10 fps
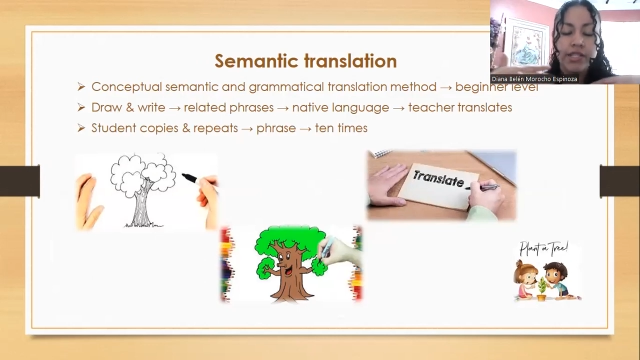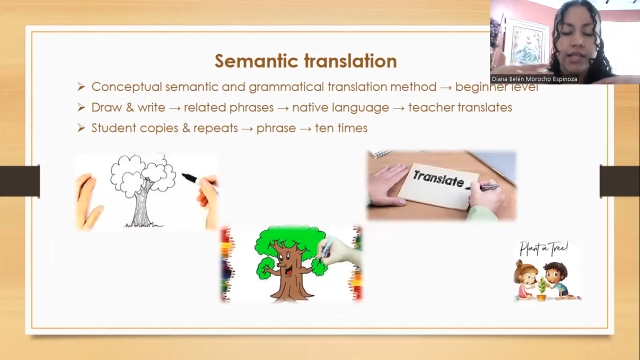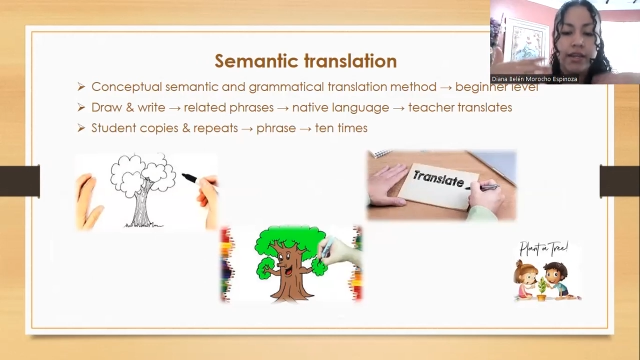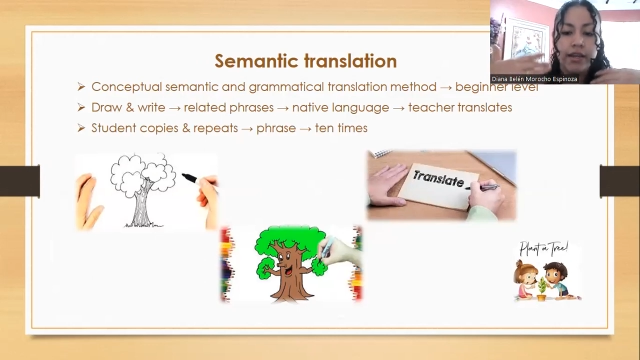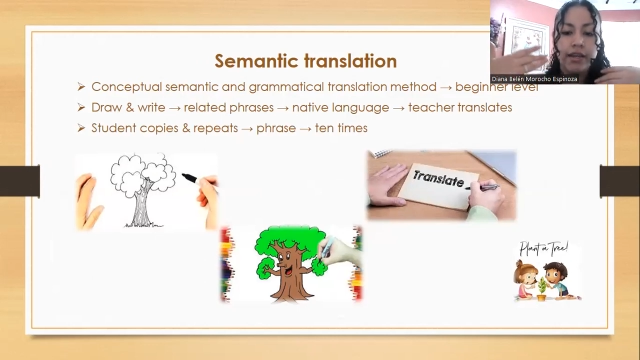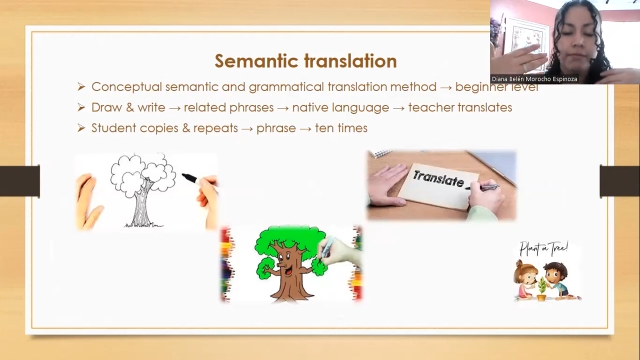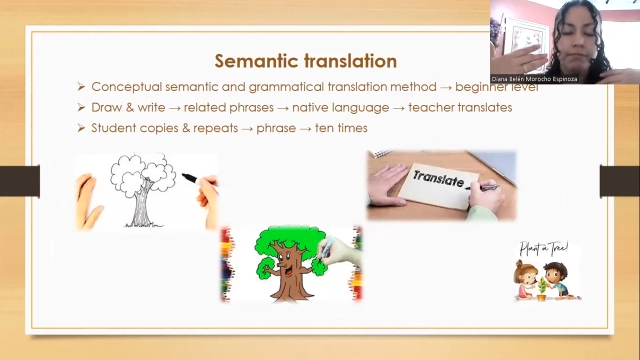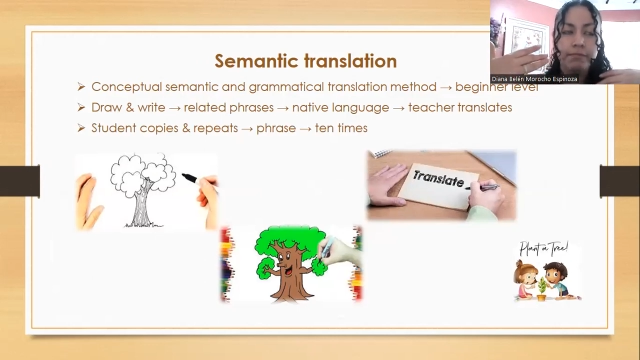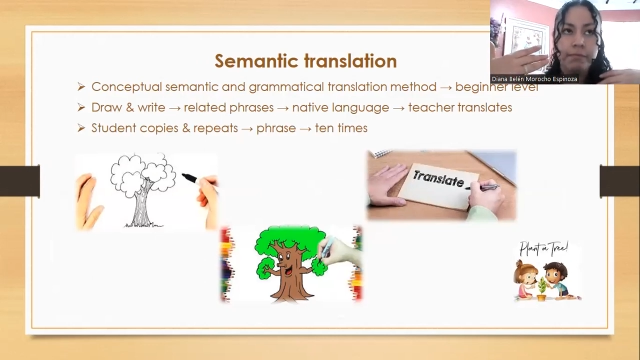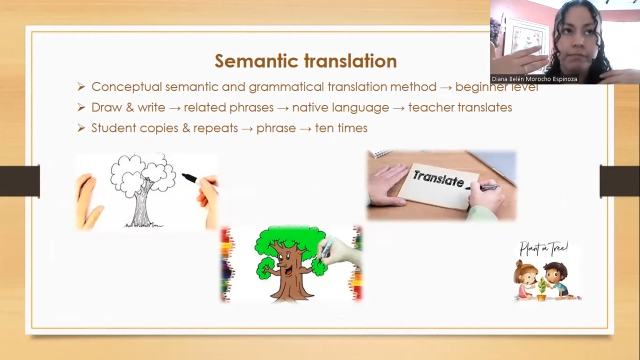
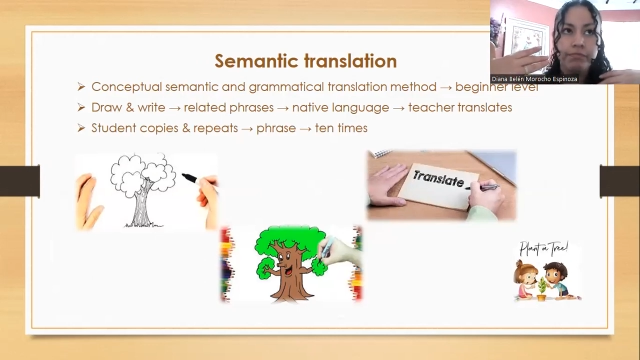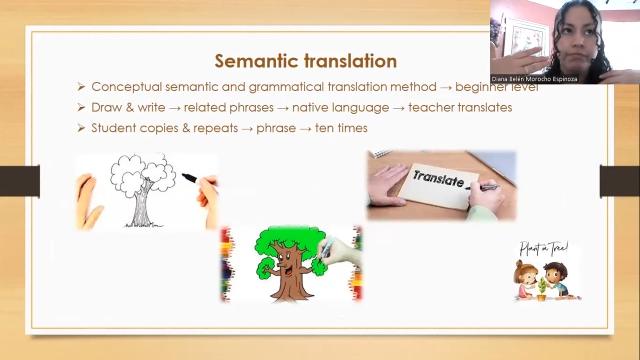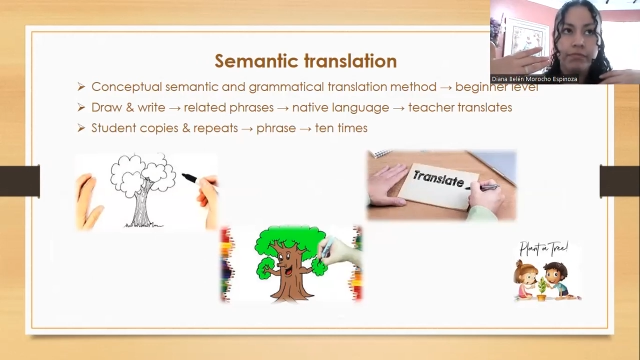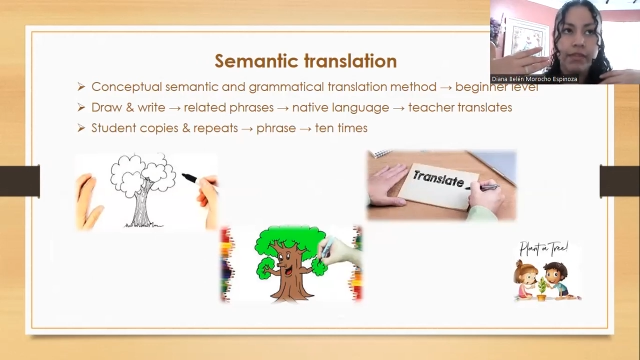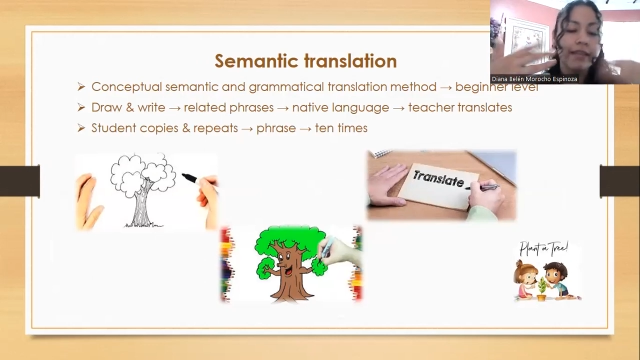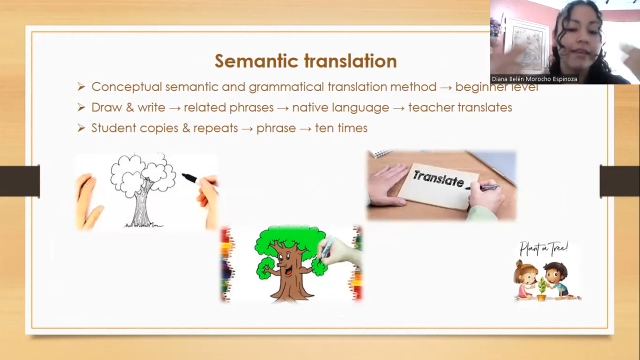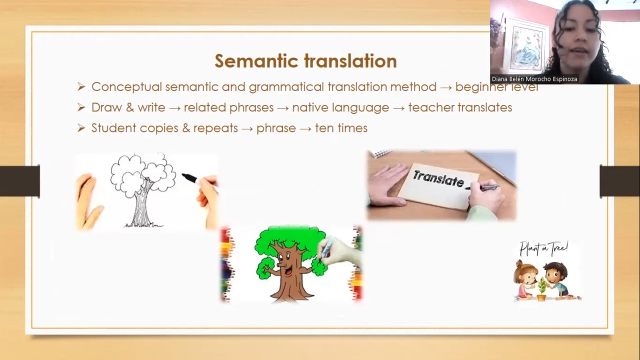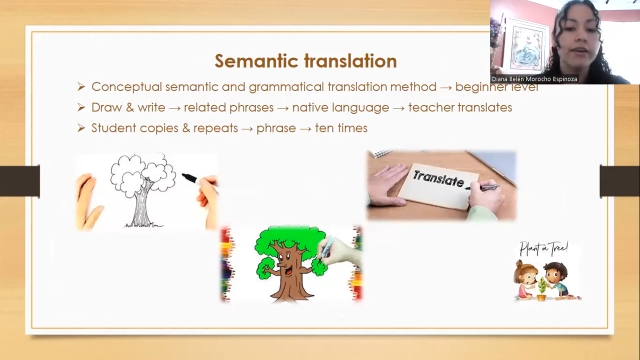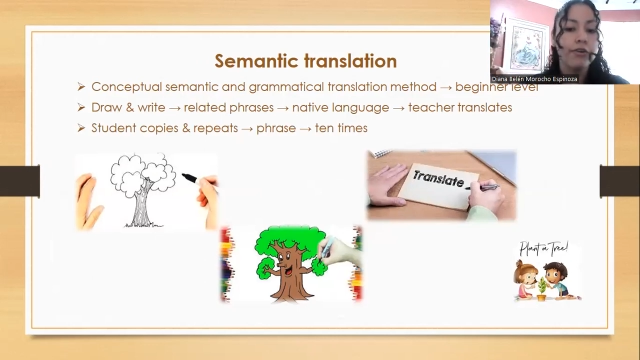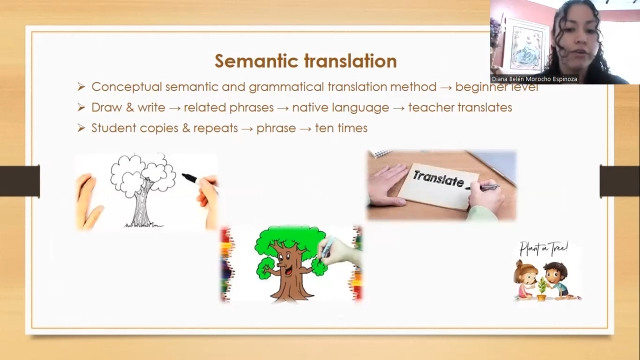that they
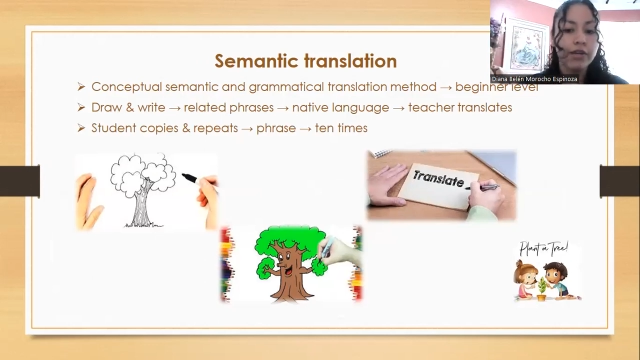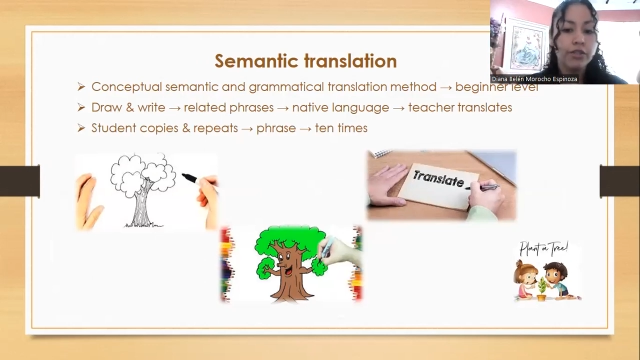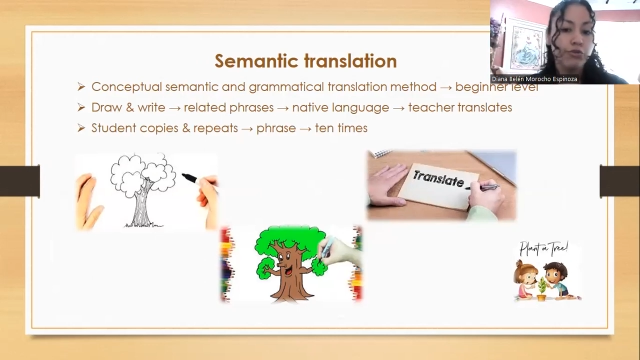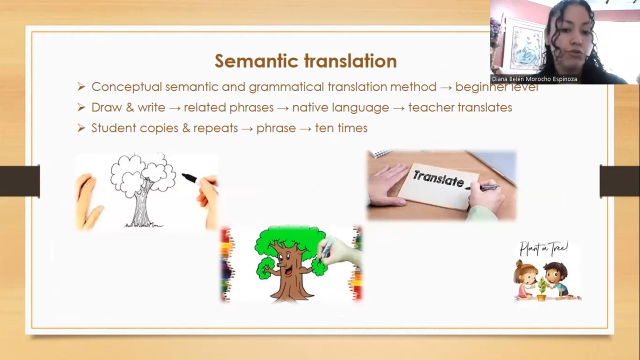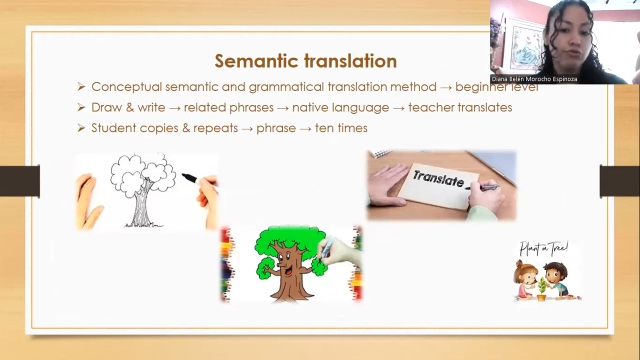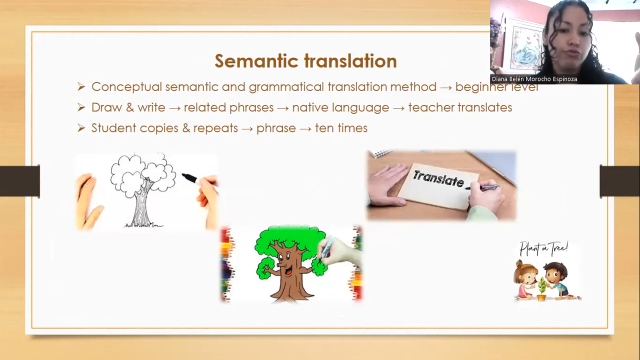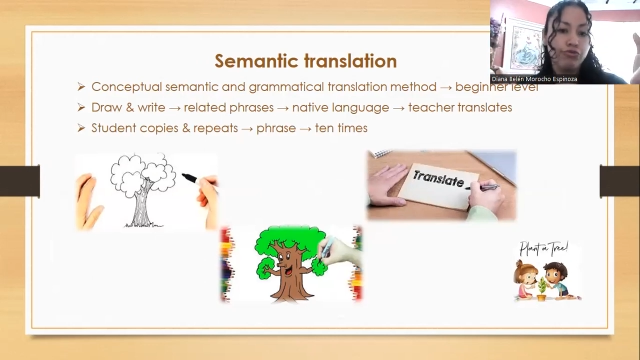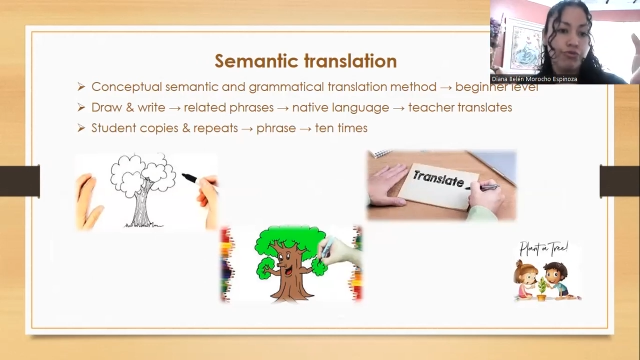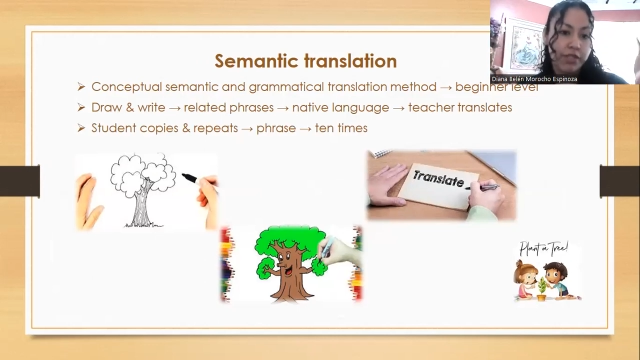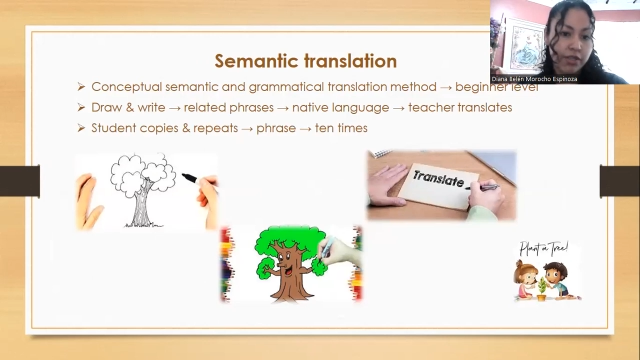are going to
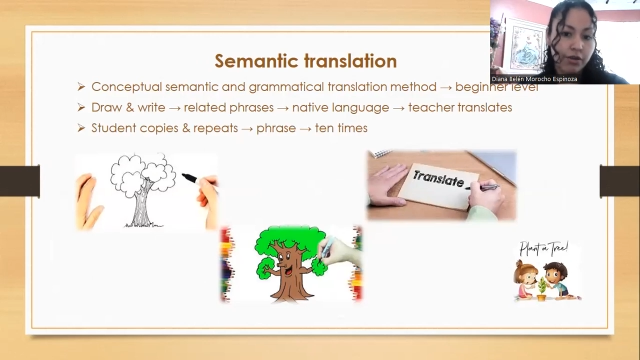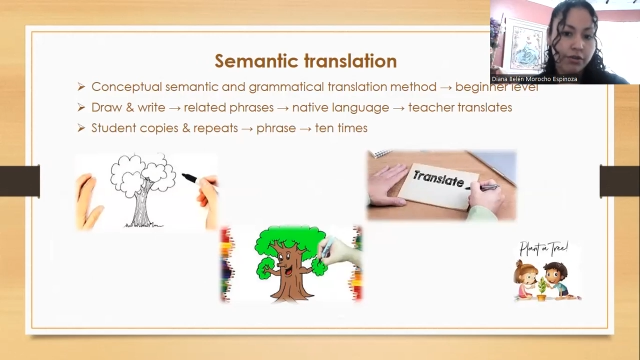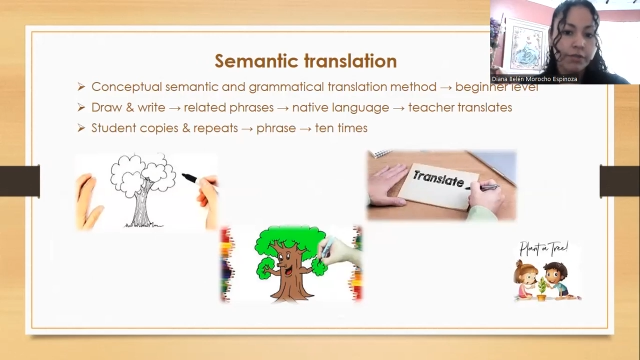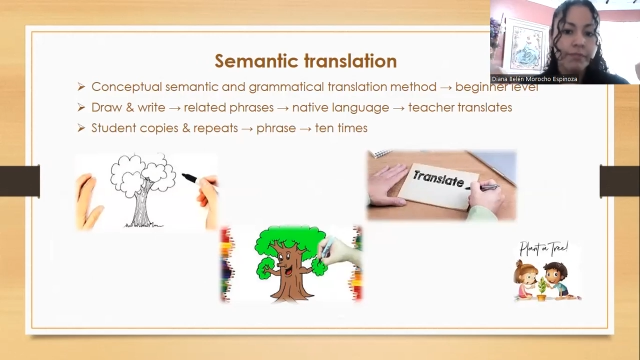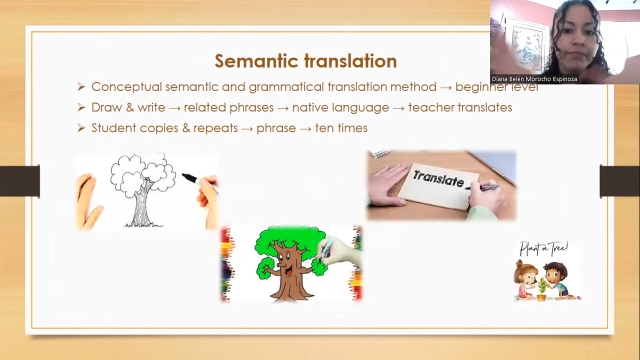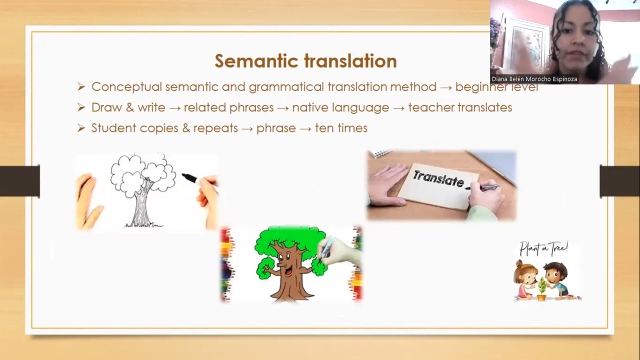be taught.